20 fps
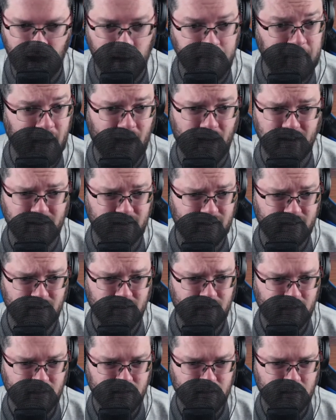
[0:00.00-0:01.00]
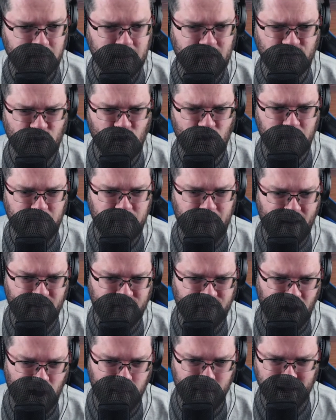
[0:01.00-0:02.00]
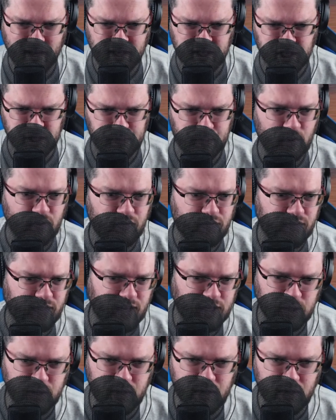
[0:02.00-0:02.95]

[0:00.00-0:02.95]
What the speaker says: I'm not. Let me give you a fire badge as proof that you